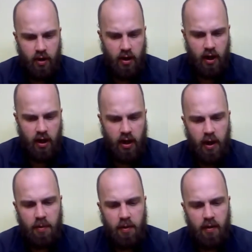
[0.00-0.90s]
I cut a
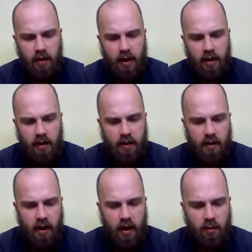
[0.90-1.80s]
couple areas
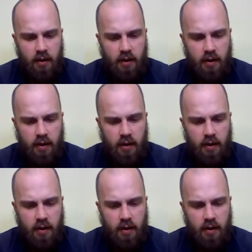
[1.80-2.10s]
out.